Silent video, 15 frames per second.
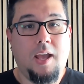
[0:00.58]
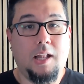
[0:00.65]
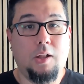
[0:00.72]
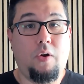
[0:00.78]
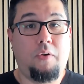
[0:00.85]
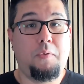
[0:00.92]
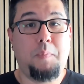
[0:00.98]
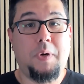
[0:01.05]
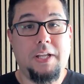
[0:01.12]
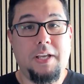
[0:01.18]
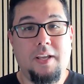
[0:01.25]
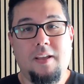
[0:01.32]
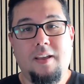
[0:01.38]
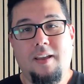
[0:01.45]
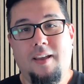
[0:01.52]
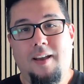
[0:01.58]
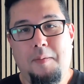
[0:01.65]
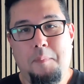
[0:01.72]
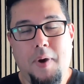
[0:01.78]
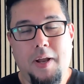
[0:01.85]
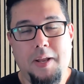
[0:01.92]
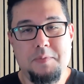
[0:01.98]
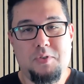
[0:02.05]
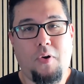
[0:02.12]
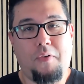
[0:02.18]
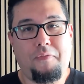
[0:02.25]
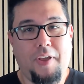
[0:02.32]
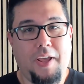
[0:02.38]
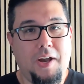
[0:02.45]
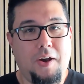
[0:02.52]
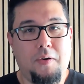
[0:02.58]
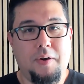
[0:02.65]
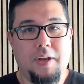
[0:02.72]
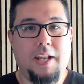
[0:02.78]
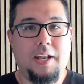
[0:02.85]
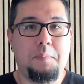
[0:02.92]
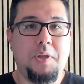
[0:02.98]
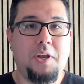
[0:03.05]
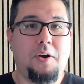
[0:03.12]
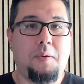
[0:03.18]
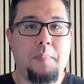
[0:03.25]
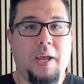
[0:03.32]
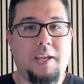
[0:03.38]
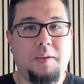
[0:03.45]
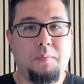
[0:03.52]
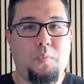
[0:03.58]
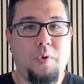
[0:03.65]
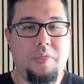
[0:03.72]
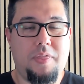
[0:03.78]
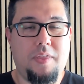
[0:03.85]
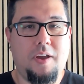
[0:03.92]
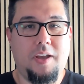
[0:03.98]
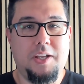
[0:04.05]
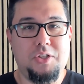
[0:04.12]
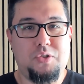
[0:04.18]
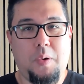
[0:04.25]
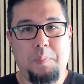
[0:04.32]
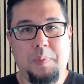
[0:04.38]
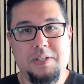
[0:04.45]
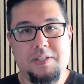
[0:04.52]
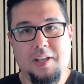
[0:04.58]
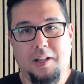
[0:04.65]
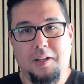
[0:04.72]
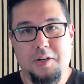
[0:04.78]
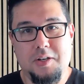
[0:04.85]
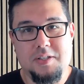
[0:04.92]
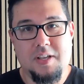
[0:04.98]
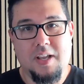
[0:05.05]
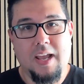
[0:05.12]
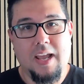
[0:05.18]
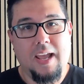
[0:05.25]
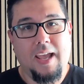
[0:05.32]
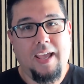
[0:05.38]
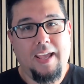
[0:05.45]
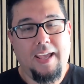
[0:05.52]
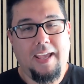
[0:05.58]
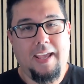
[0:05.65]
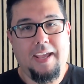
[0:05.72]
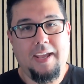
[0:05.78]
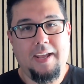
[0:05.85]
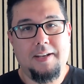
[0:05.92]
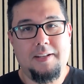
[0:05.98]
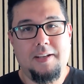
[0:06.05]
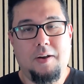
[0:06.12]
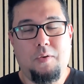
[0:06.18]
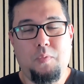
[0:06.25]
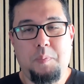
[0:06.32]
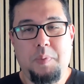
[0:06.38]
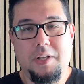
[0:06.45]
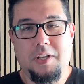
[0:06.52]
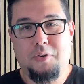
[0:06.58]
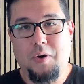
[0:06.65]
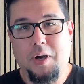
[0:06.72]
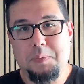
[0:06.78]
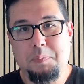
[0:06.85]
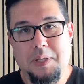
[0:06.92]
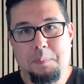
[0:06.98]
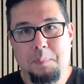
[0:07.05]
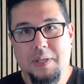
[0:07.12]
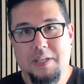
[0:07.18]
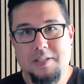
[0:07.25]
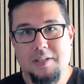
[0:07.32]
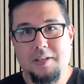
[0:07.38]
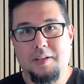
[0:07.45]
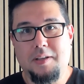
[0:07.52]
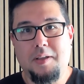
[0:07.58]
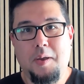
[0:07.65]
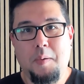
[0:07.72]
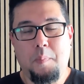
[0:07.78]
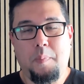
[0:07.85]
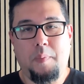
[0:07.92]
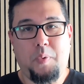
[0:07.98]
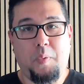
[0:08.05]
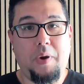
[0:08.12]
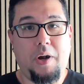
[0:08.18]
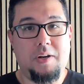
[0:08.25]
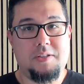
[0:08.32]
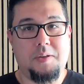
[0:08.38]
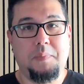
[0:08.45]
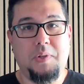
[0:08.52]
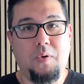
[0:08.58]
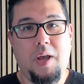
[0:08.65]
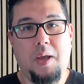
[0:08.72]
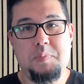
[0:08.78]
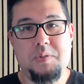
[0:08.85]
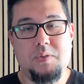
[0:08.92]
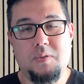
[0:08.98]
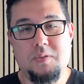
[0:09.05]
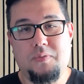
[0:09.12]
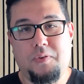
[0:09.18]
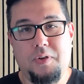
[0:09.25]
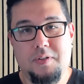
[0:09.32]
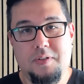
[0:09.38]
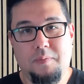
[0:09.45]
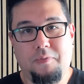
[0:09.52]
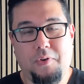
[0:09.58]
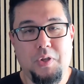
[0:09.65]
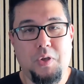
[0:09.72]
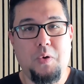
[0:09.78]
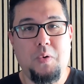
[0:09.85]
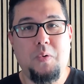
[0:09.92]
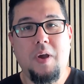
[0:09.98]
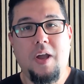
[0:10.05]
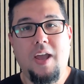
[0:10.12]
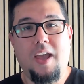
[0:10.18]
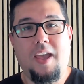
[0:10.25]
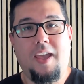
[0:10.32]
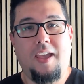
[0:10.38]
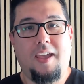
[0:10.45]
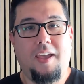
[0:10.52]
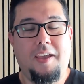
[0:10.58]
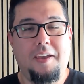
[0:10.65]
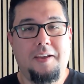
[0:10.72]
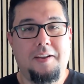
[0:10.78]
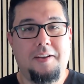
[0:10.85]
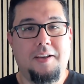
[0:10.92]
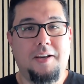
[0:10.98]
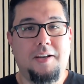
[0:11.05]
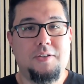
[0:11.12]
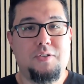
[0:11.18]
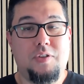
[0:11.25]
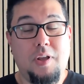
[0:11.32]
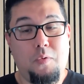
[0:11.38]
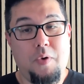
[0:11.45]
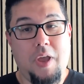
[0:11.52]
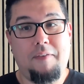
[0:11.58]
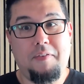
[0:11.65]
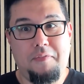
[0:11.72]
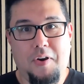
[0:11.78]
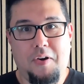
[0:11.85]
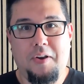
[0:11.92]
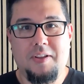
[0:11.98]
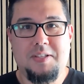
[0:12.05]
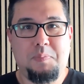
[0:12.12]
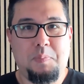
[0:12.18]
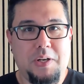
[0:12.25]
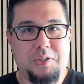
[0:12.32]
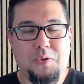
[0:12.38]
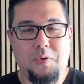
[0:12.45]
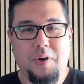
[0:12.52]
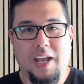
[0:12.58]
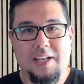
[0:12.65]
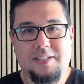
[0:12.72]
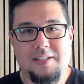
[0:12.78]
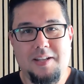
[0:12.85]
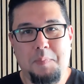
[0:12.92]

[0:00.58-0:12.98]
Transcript: Hello, everybody. My name is Rafael, and I'm here. I'm back with Intrepid Sellers, and we've been incredibly busy preparing some new episodes for you. And today we have a very special guest.